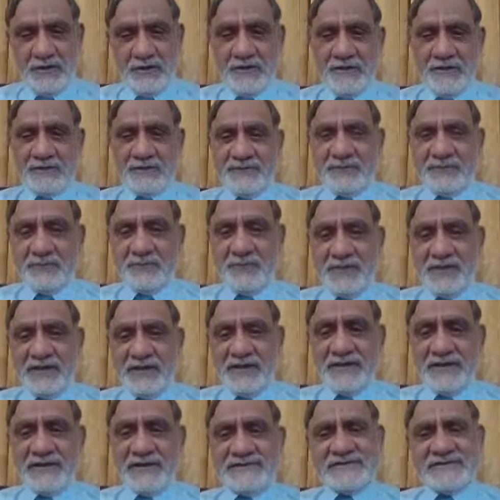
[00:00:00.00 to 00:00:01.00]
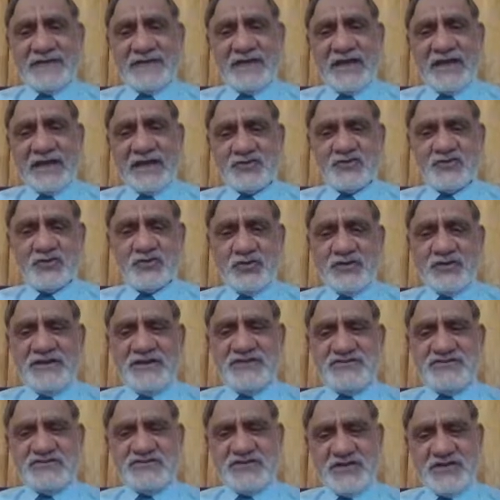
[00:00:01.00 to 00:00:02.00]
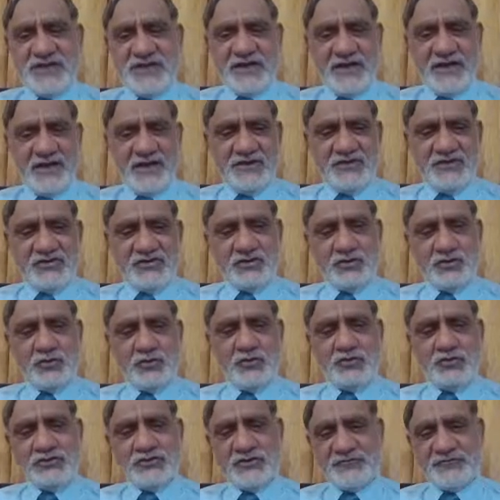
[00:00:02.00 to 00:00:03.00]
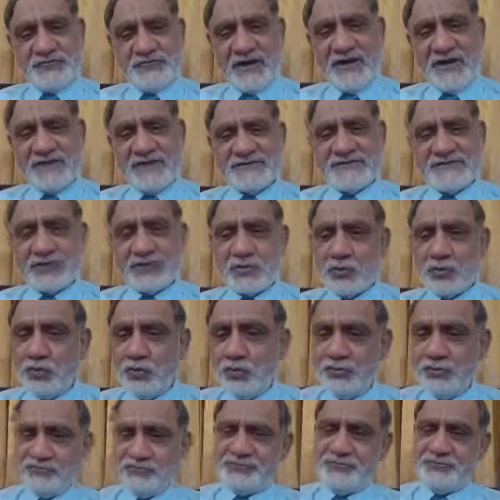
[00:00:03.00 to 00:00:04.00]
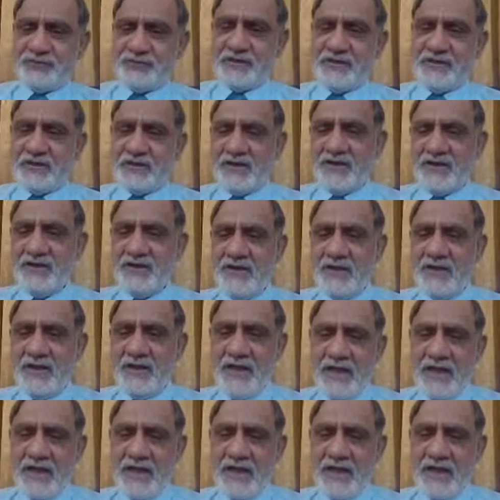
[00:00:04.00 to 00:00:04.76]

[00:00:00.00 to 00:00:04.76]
The meanings are actually changed due to the fact that who is speaking